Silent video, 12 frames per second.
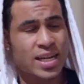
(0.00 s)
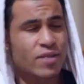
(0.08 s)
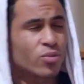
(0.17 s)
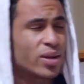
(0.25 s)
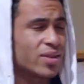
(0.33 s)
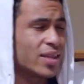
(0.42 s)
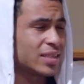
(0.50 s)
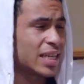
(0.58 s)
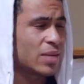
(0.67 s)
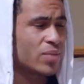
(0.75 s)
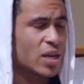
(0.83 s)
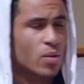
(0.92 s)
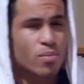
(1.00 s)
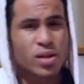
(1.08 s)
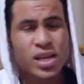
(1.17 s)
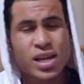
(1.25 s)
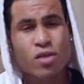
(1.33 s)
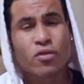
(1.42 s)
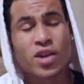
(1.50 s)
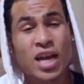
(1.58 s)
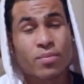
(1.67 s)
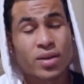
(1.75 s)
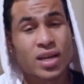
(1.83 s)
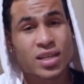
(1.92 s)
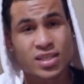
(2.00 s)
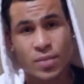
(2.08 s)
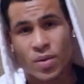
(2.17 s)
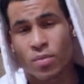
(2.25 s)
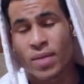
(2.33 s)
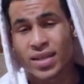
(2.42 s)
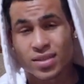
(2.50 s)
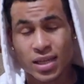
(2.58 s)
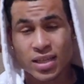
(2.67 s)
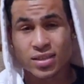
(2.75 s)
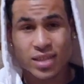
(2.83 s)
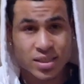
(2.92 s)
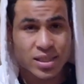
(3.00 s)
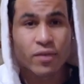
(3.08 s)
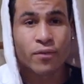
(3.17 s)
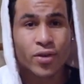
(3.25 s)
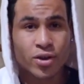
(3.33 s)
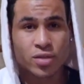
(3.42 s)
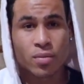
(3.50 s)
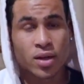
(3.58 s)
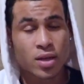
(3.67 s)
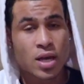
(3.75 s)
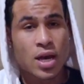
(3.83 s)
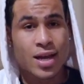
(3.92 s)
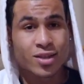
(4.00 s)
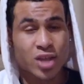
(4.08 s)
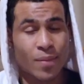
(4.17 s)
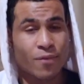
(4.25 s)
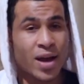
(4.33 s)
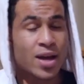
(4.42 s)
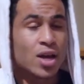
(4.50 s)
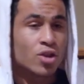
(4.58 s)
Everybody thinks they can become a millionaire overnight because they see people making 6-7 figures a month in Shopify.